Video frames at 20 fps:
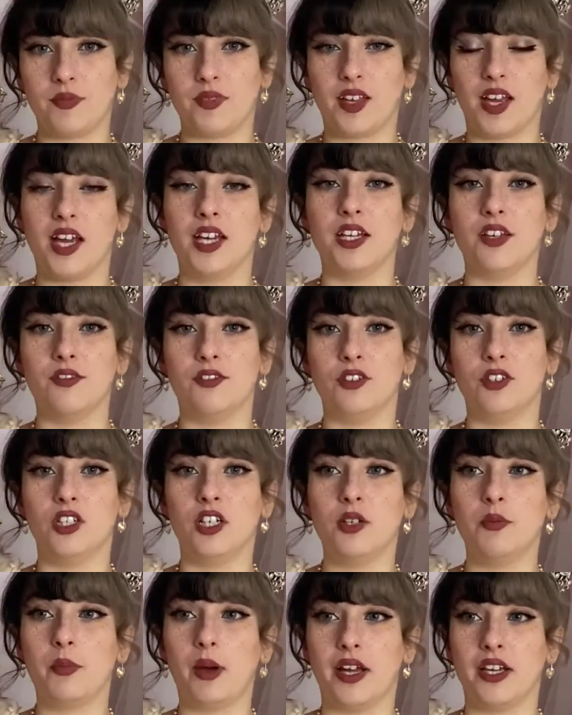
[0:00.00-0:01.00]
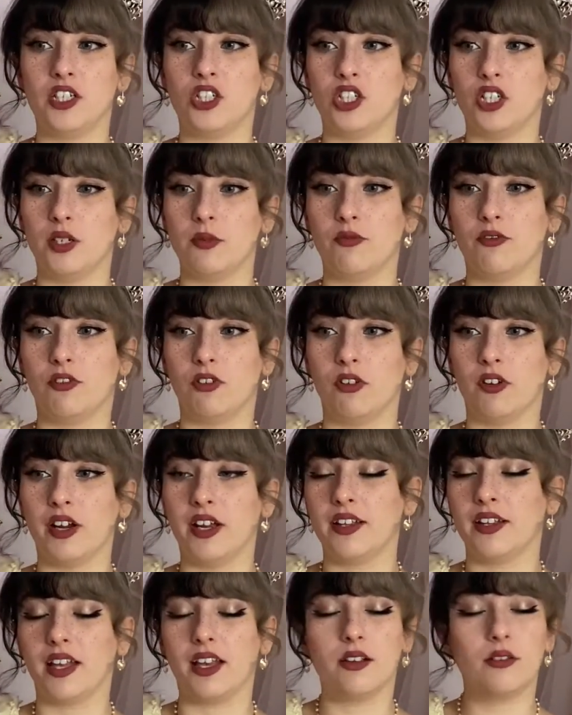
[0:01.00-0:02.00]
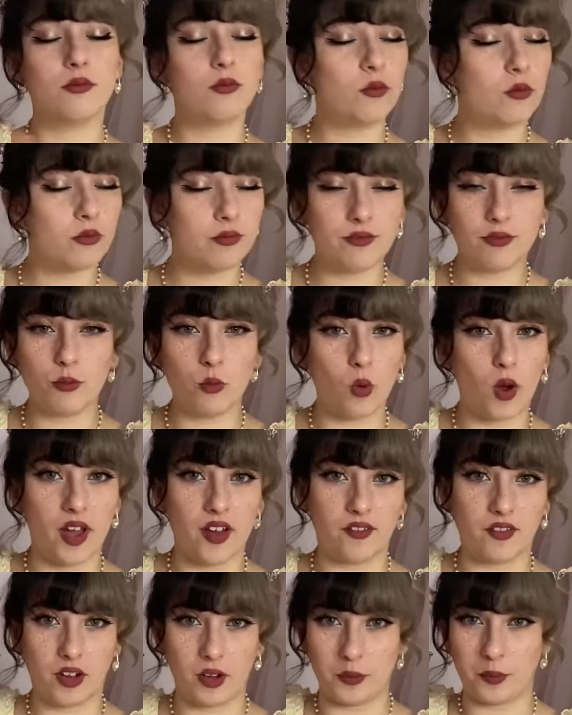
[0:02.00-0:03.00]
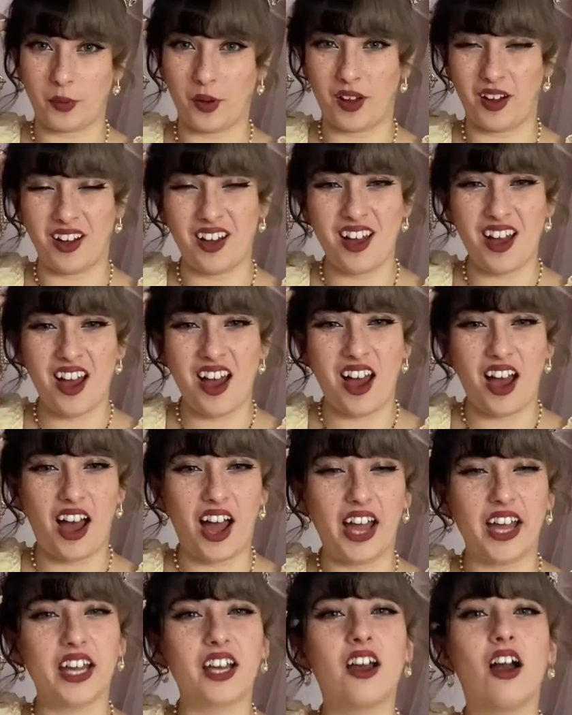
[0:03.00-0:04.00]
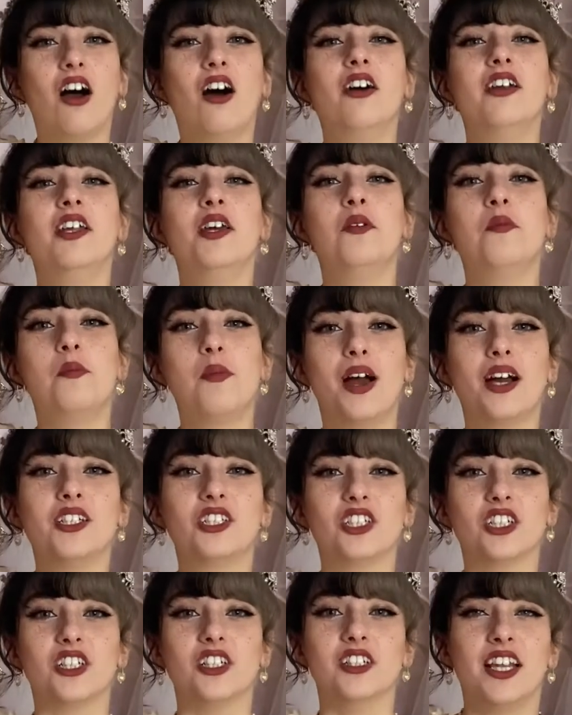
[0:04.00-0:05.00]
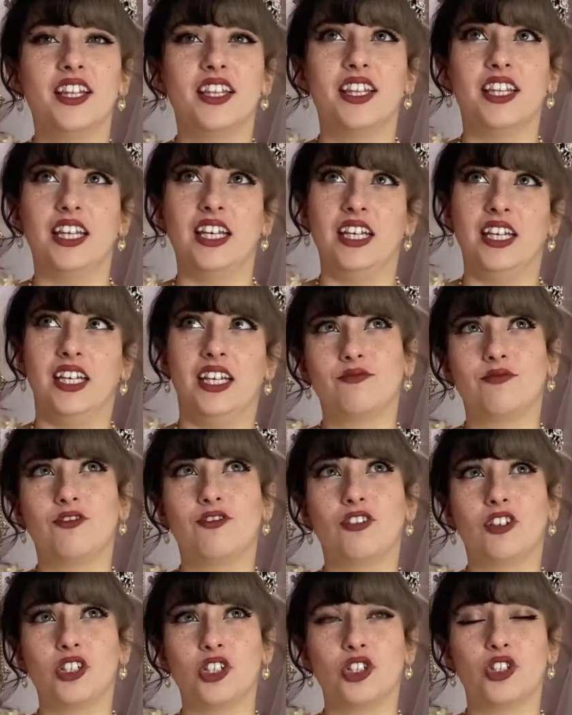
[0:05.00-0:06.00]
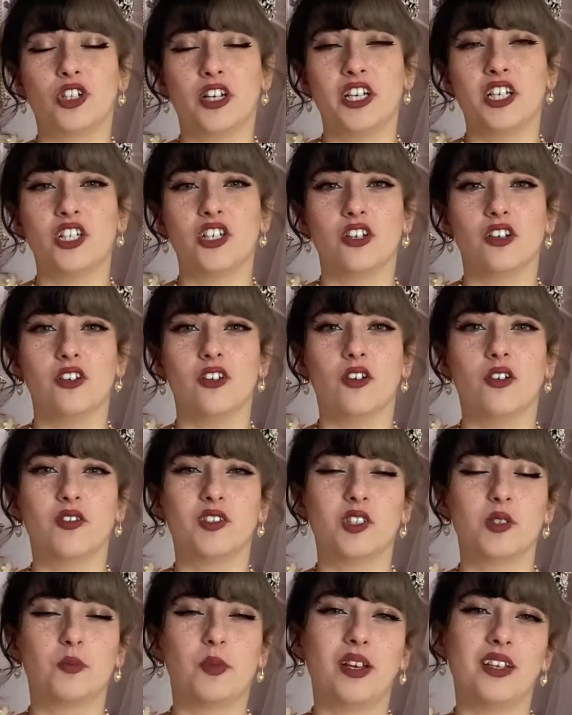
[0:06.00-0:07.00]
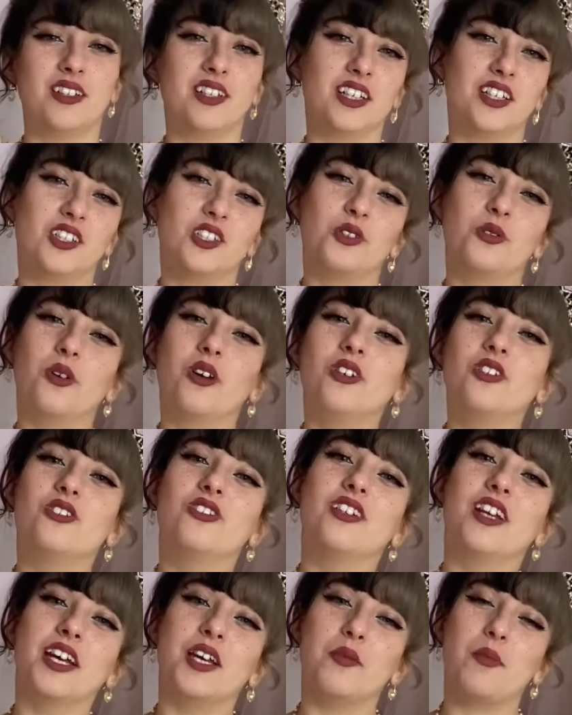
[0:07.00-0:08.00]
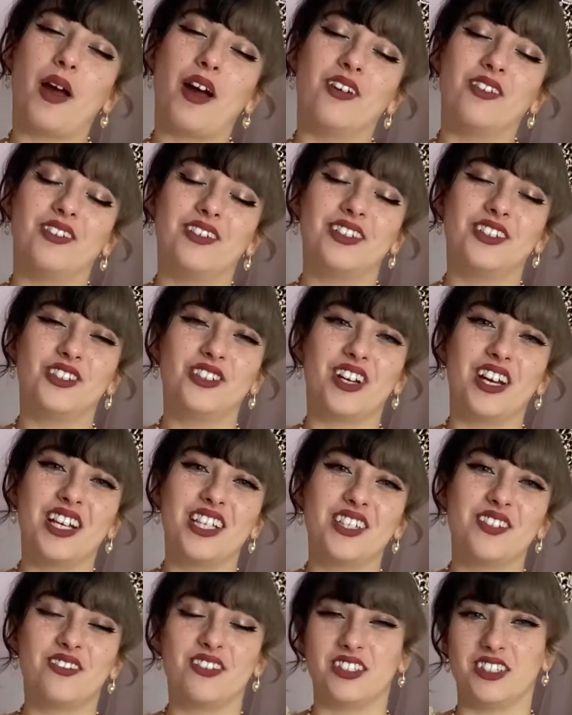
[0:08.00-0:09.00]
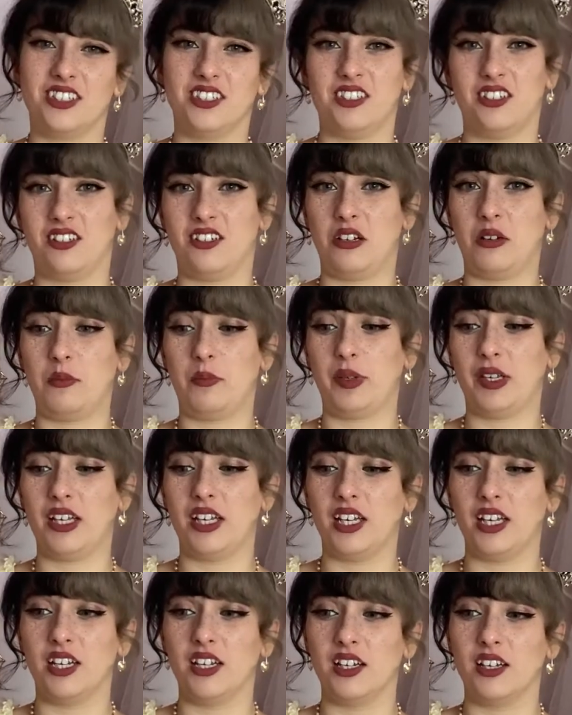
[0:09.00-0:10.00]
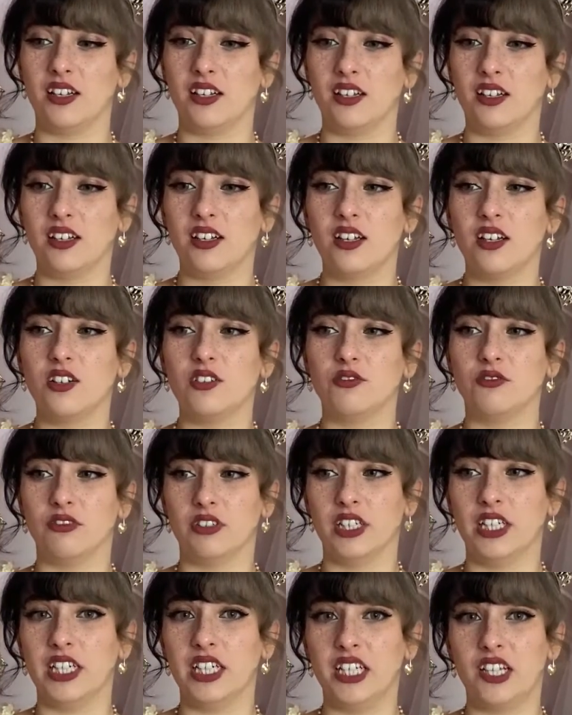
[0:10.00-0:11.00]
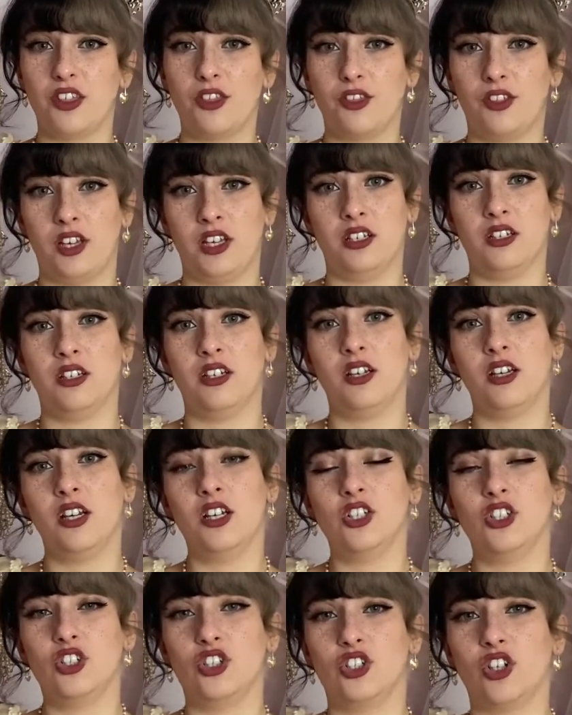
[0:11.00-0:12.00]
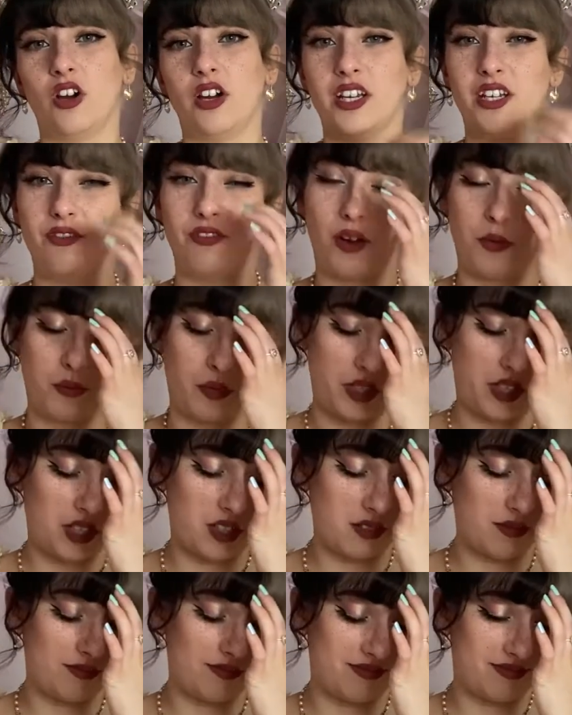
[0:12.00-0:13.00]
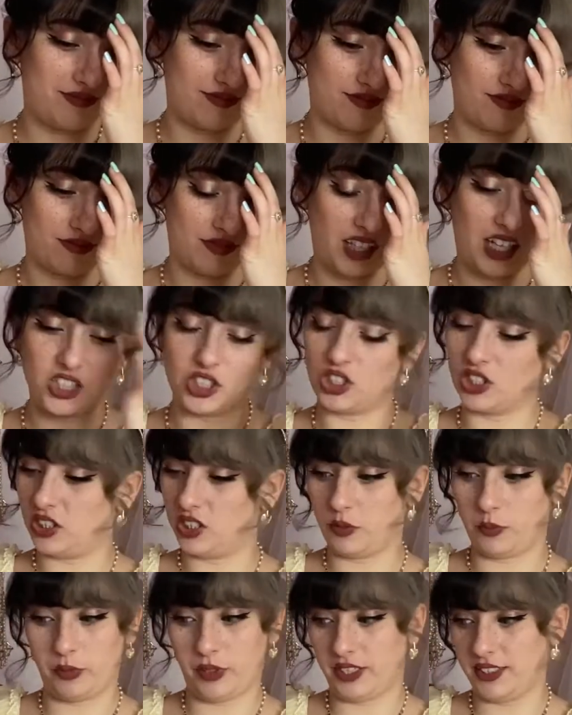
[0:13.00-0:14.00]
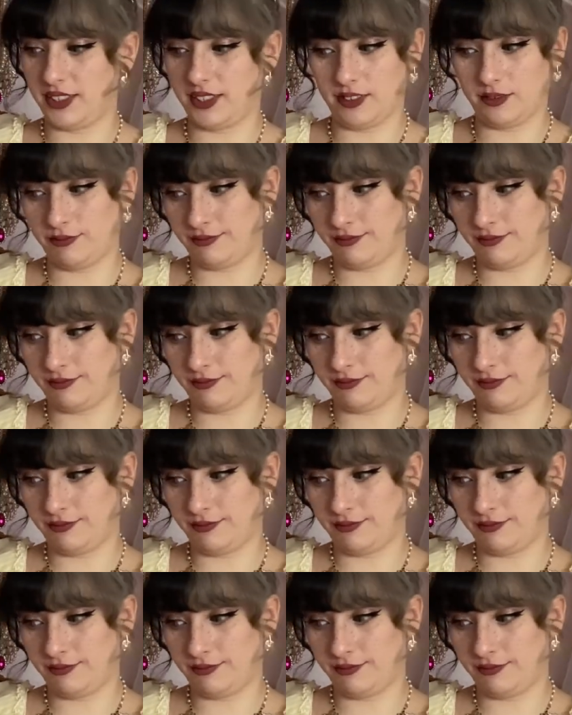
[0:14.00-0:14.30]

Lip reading: And if you did pay cheap for it, then whatever. But I can't imagine the frustration of spending £280 on a dress for it to turn up in really thin, shiny fabric. That's just depressing.